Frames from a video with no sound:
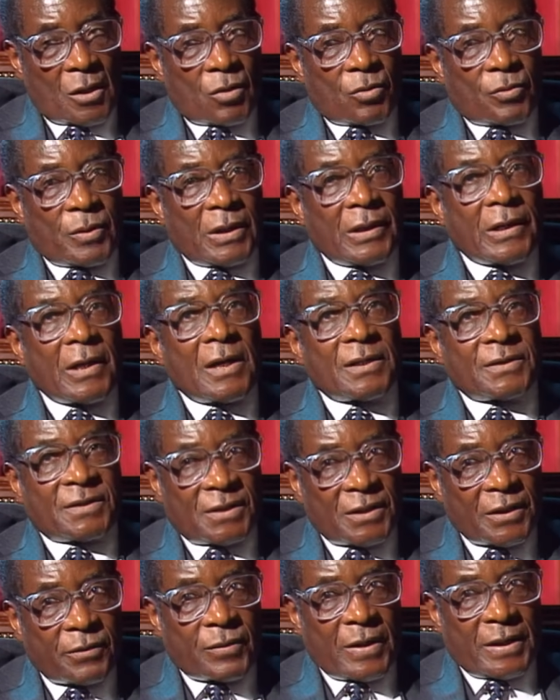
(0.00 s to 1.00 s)
Well, I
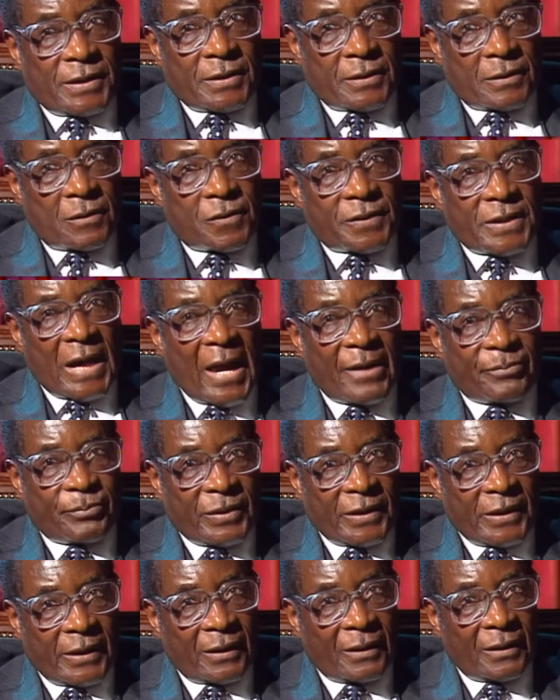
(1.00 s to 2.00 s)
see quite a lot
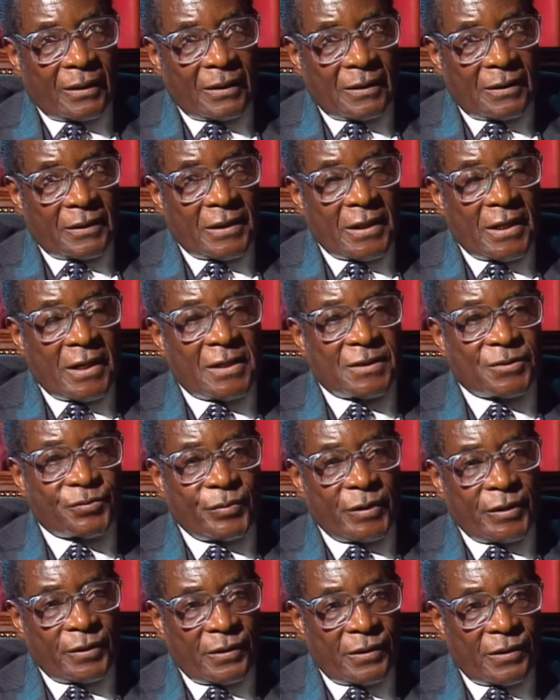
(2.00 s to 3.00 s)
happening. There has
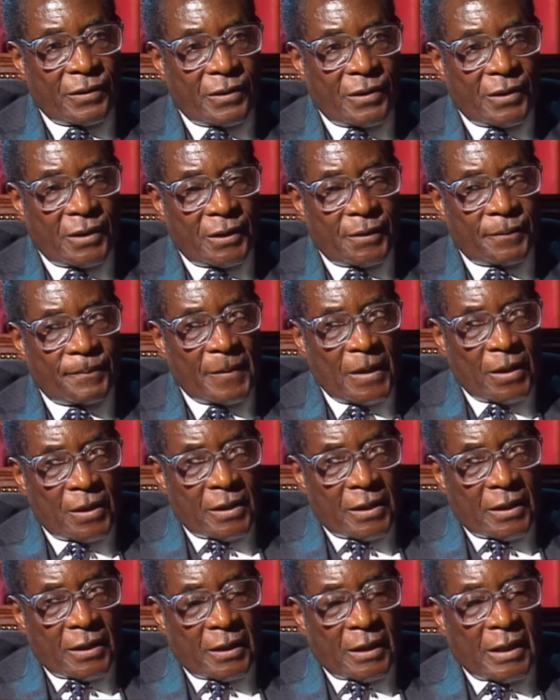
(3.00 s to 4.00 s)
been a
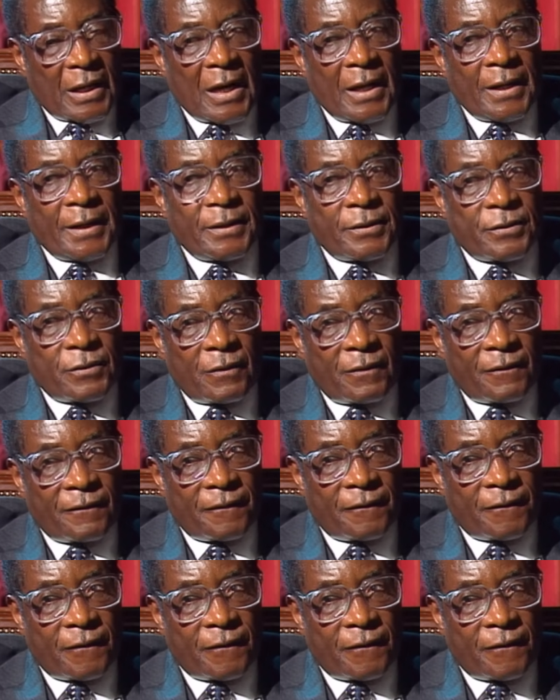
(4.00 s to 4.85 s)
kind of